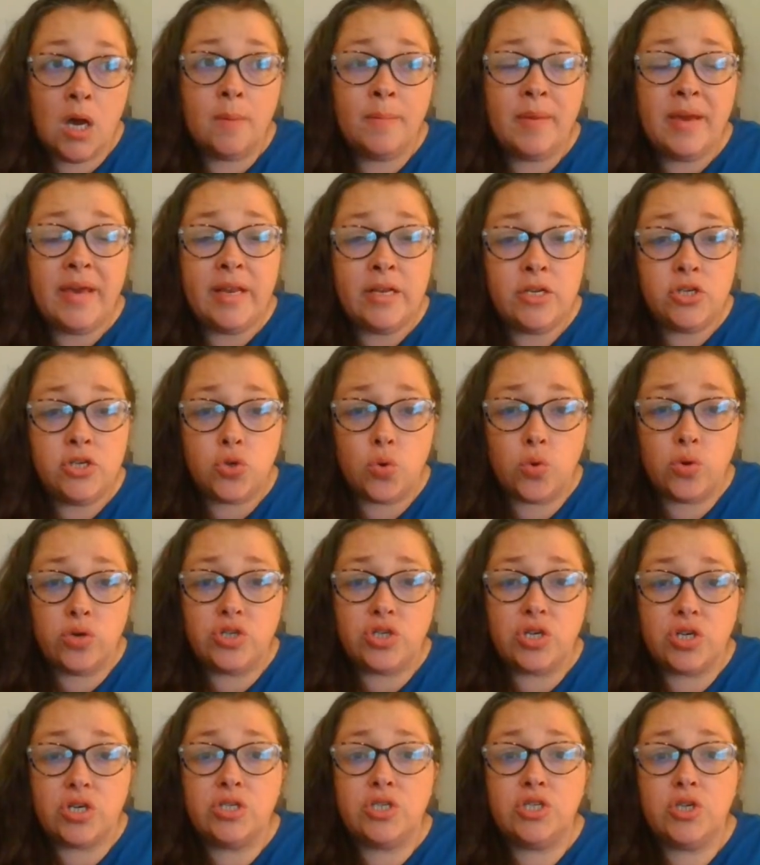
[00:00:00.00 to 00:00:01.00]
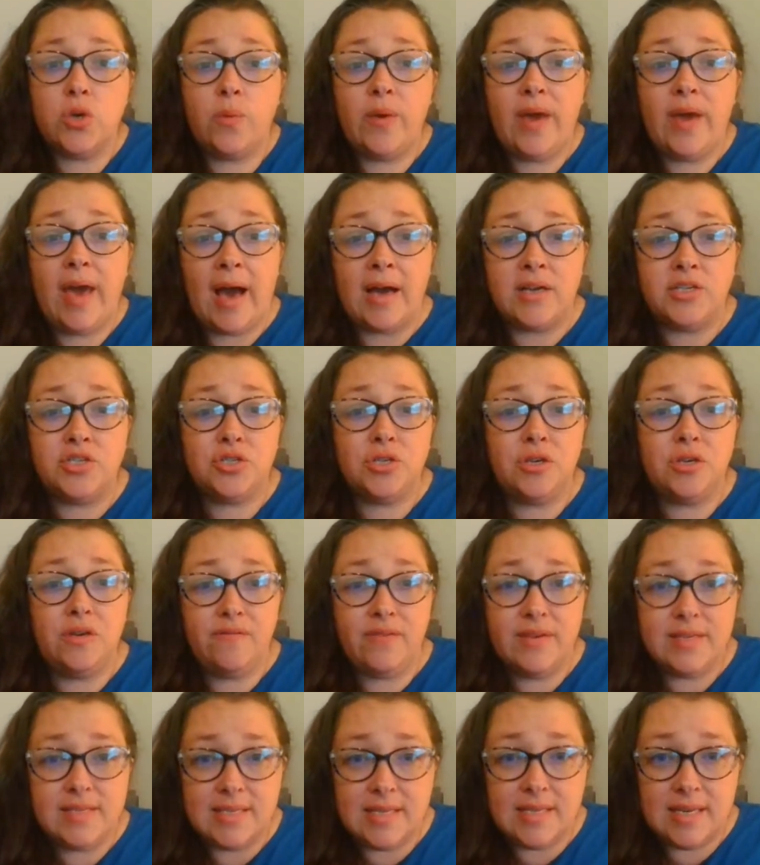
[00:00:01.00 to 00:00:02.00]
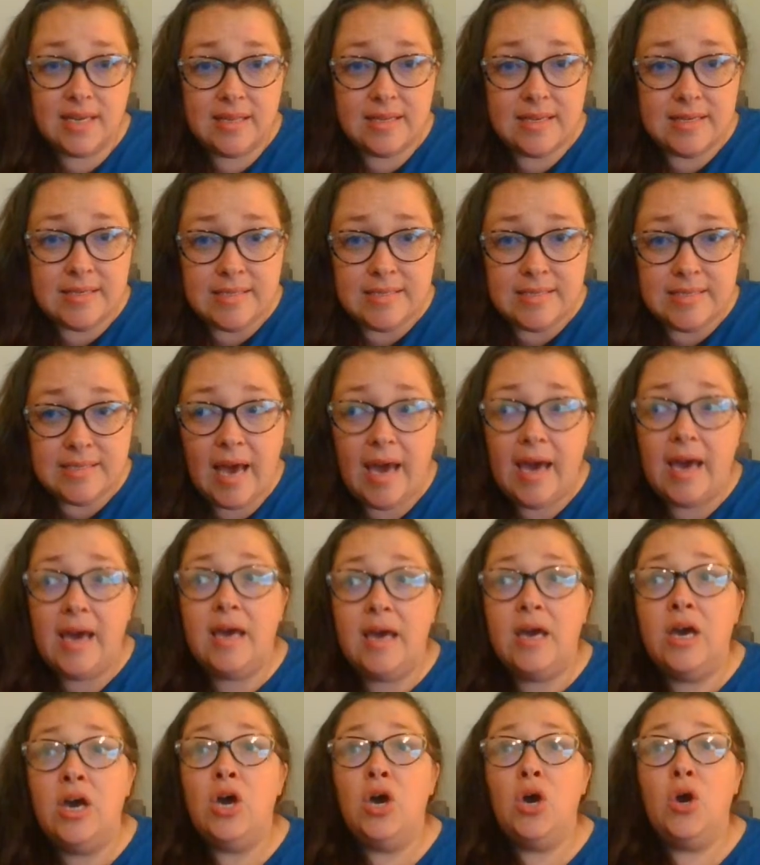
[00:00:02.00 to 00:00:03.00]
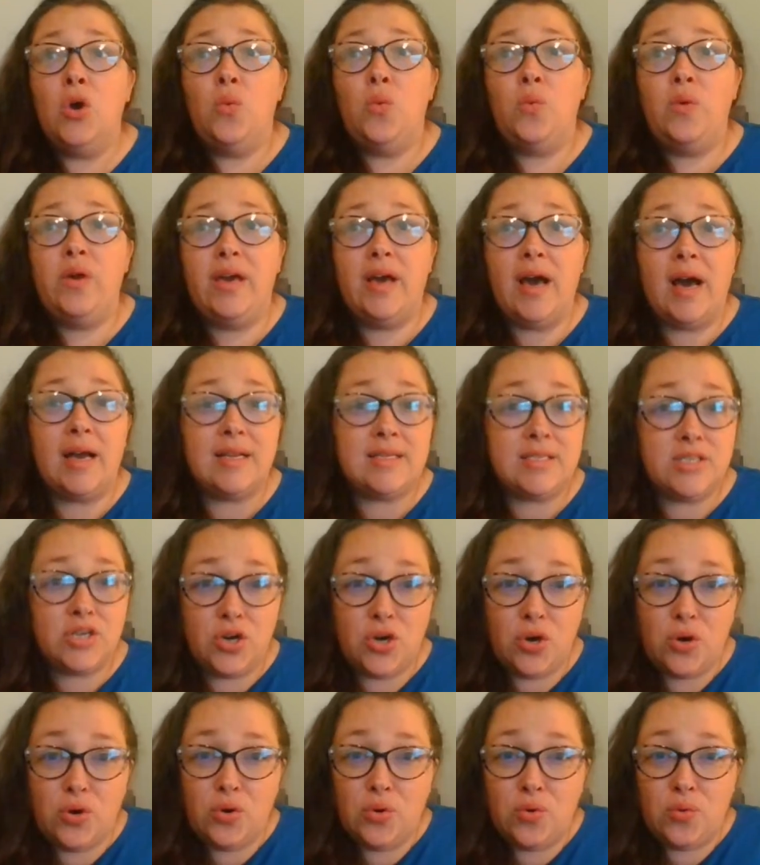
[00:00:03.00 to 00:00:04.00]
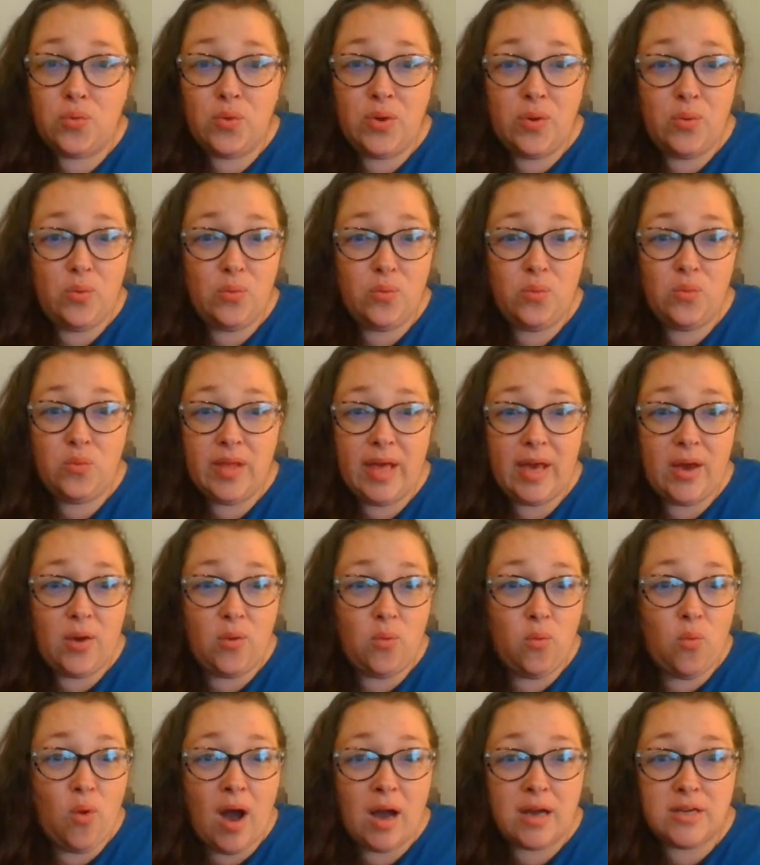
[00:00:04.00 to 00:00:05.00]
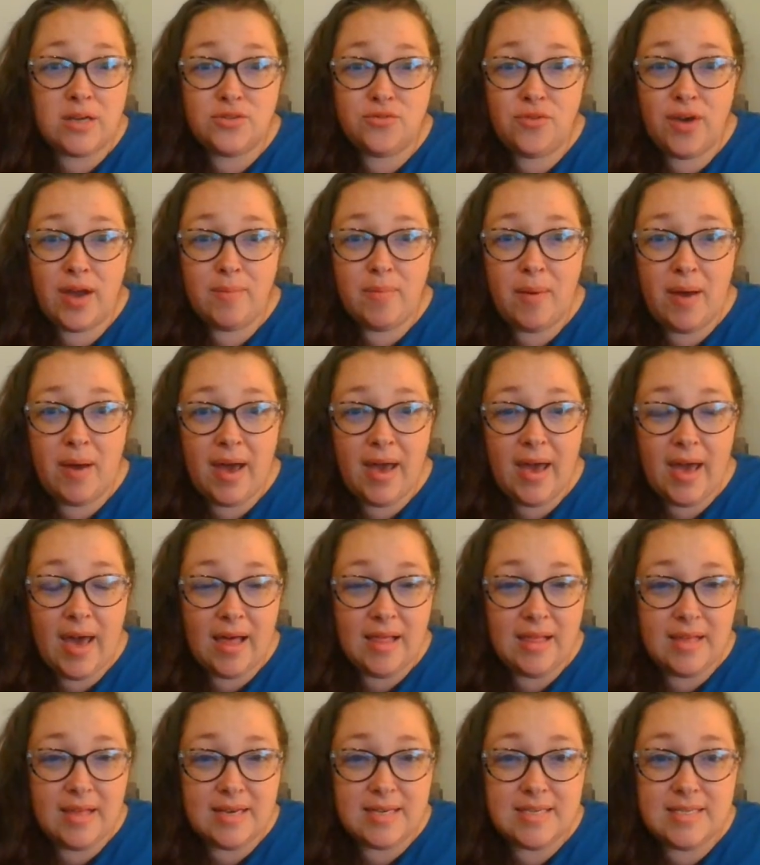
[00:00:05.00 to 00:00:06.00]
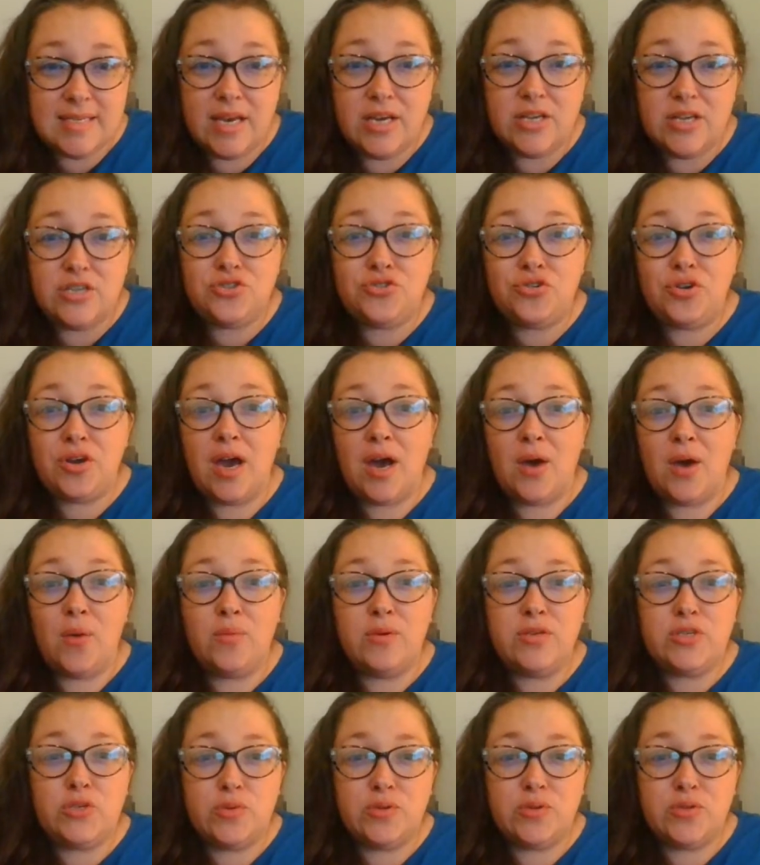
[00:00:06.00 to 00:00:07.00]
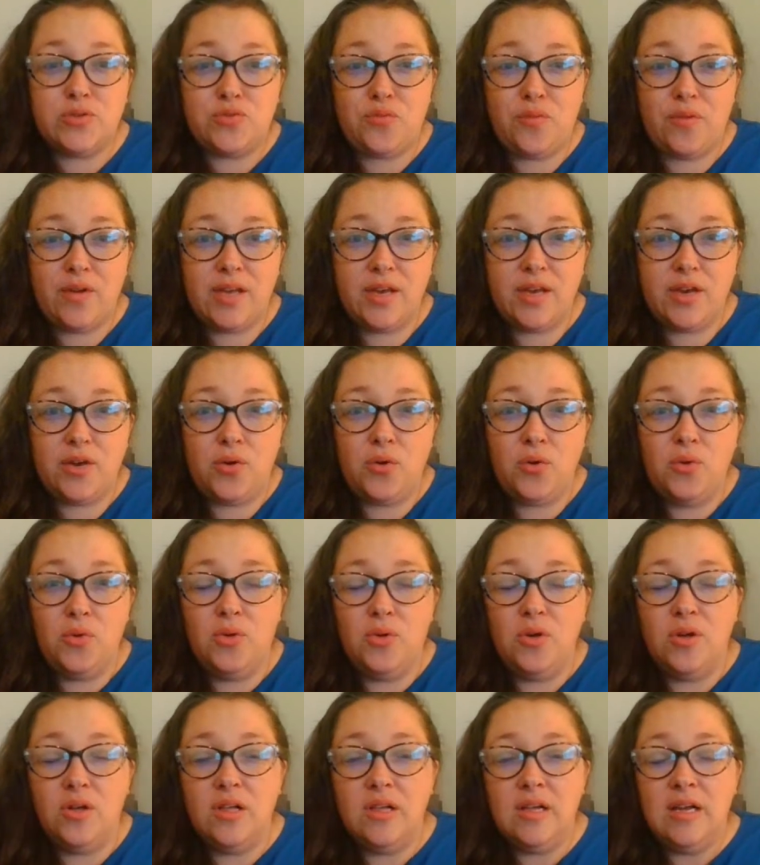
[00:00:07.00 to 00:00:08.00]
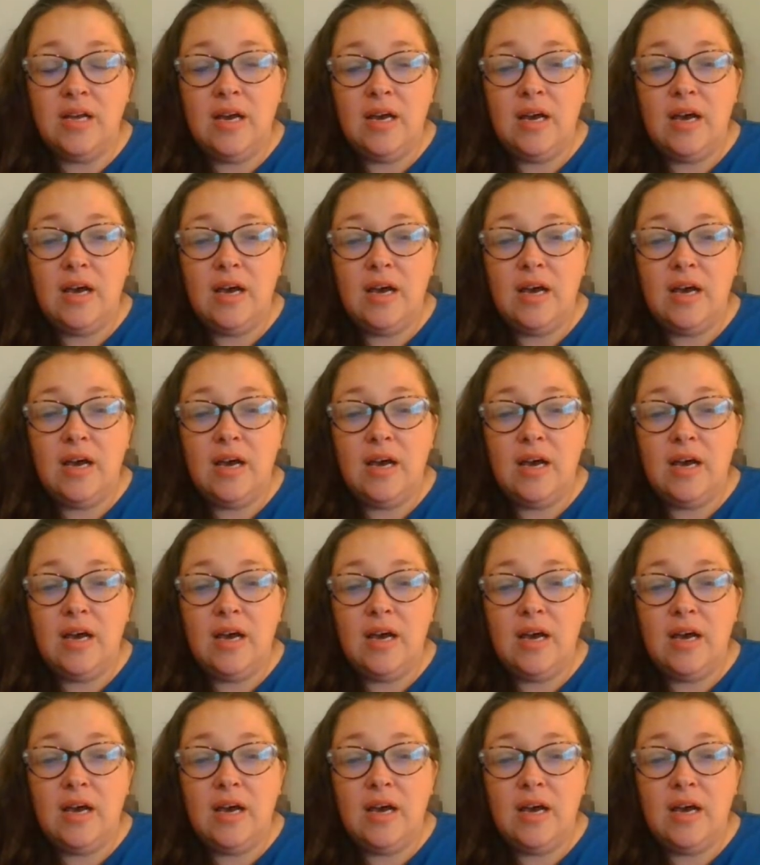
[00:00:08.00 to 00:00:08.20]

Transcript: in Georgia. So we actually visited the set. We got to go, we like walked right by Alexandria, which was really cool.